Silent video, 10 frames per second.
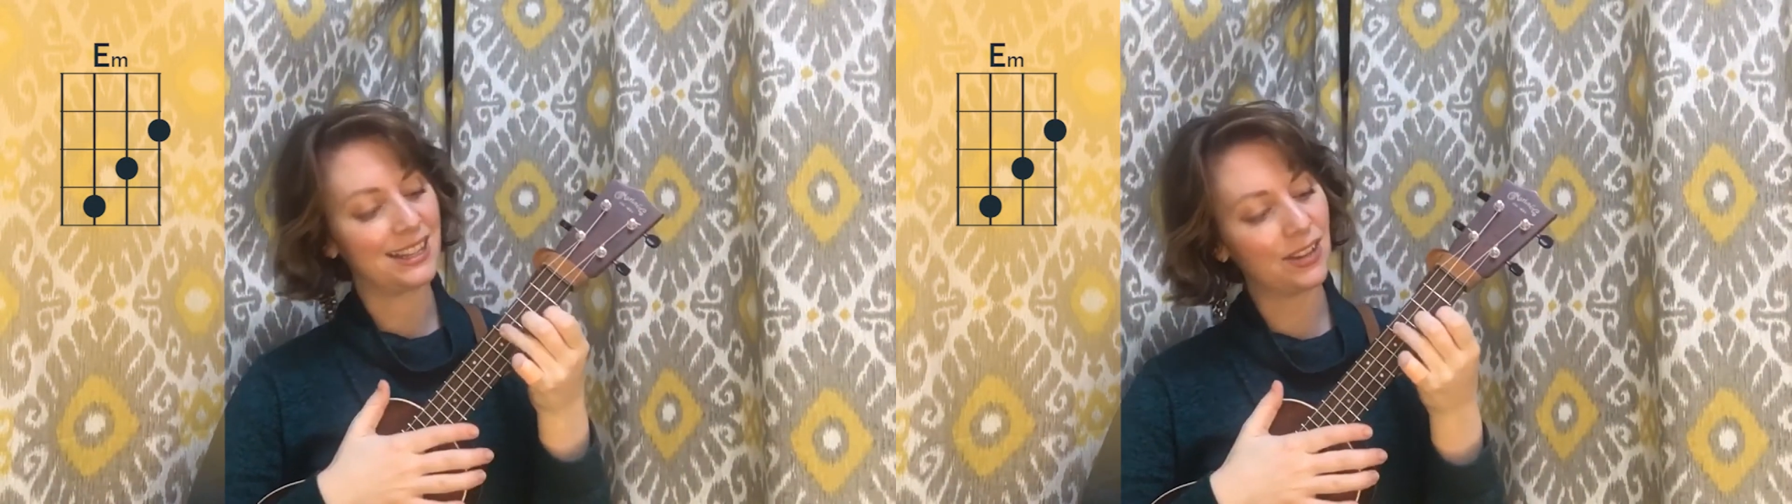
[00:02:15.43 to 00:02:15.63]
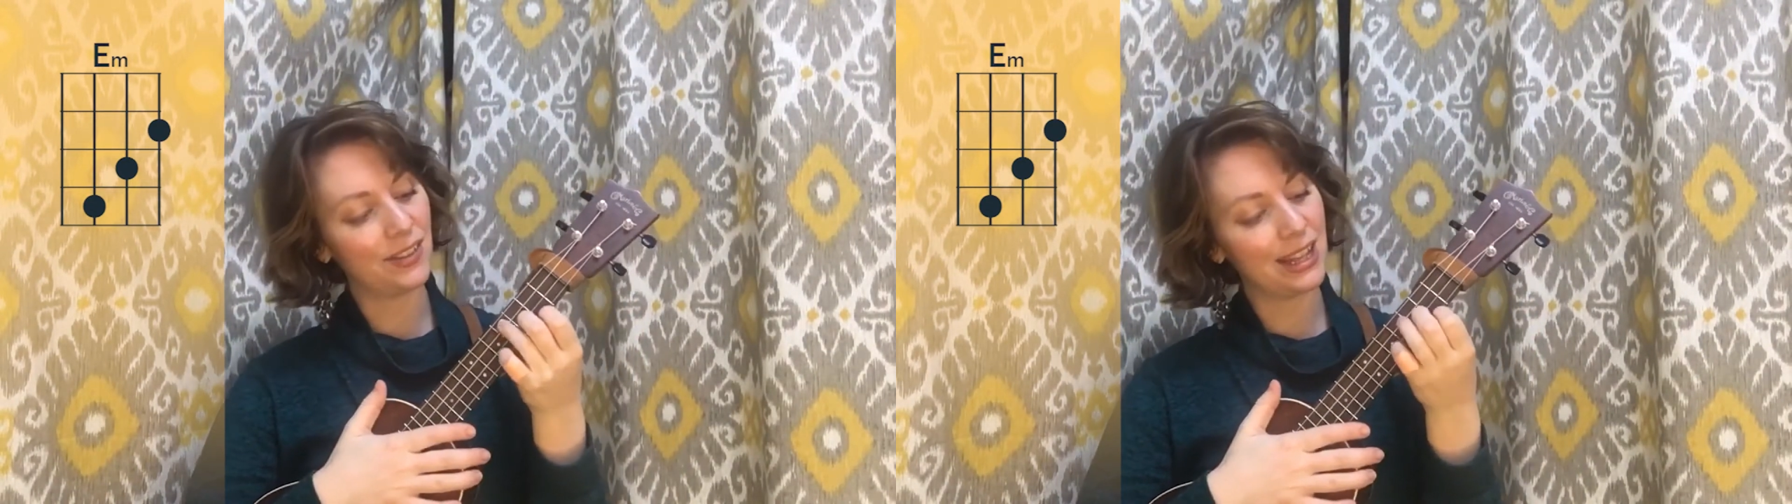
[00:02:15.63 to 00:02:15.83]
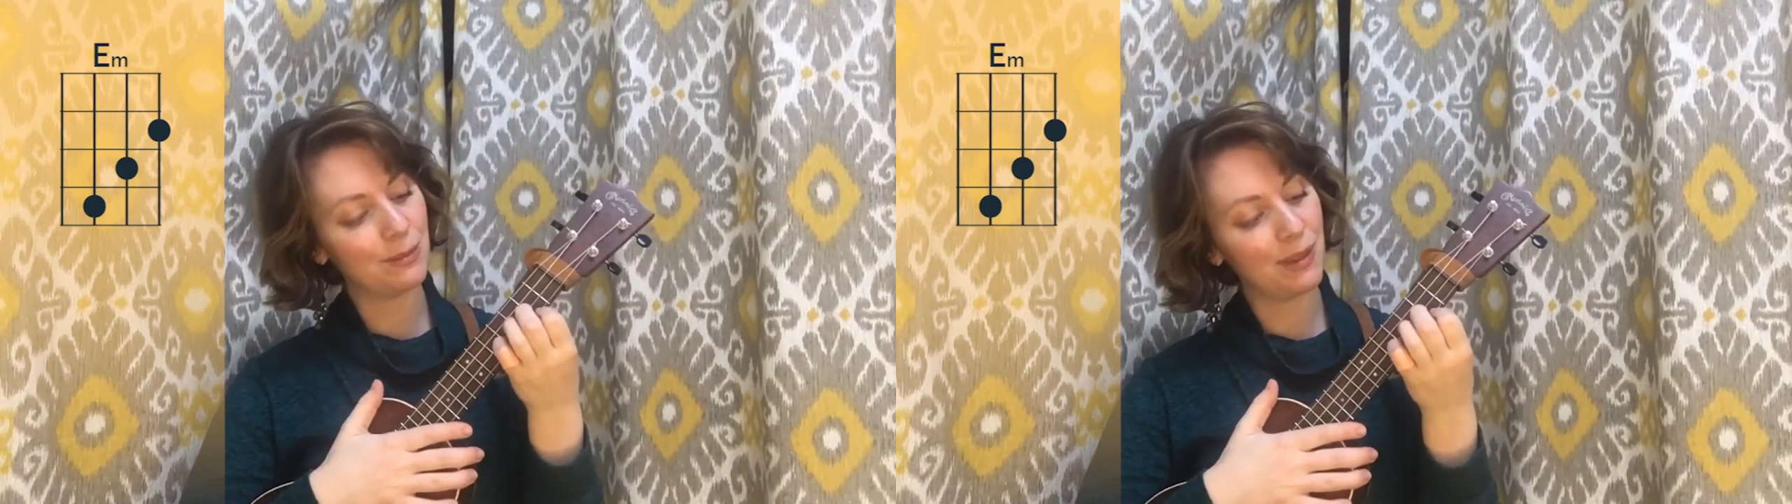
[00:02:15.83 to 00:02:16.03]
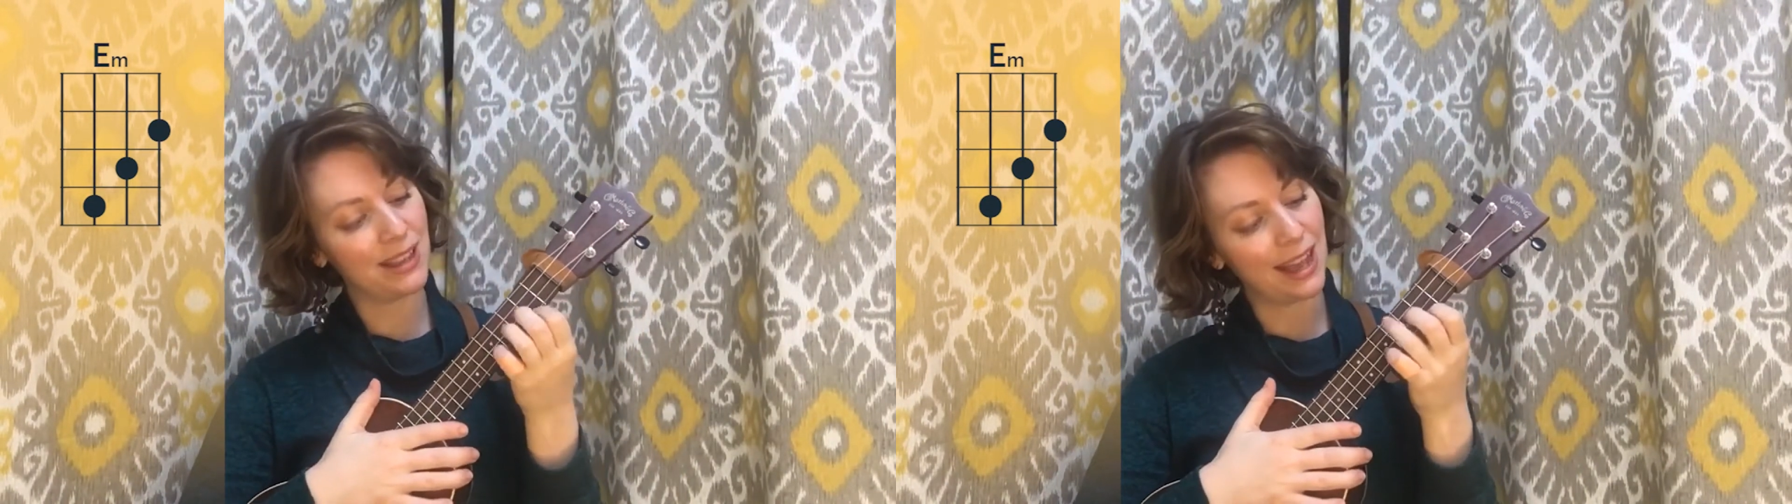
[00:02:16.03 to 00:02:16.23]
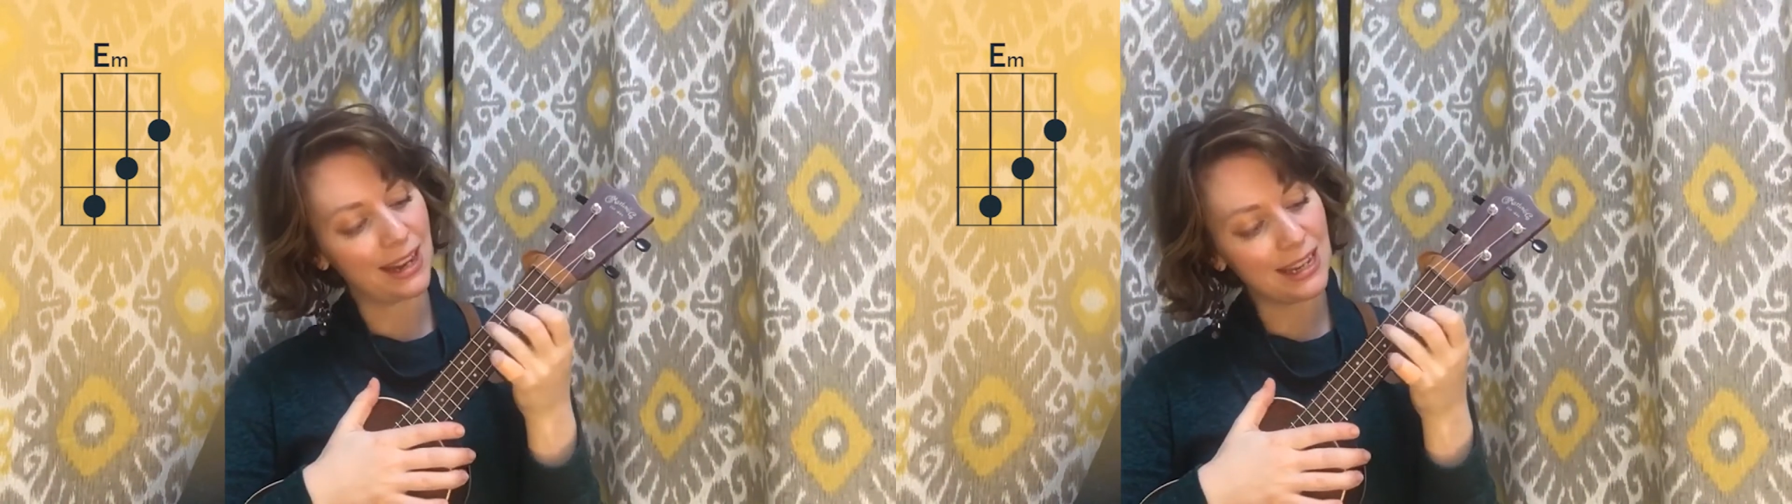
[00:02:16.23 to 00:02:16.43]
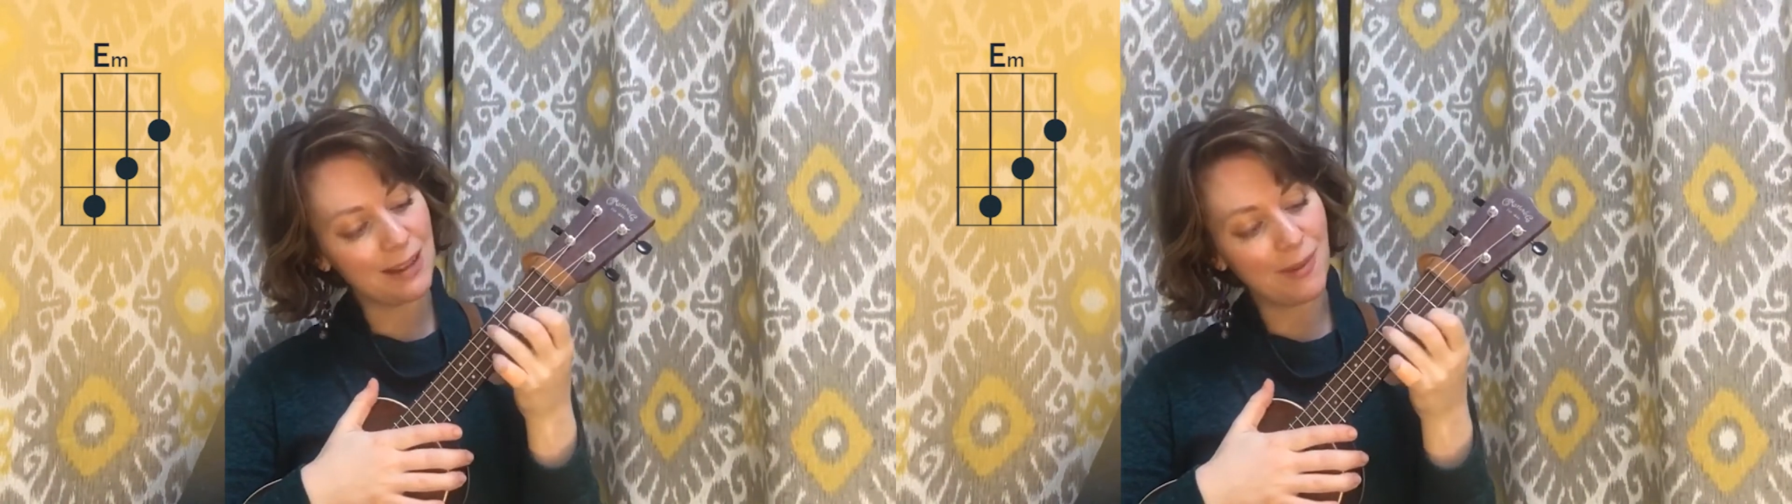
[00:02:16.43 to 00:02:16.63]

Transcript: So let's play that E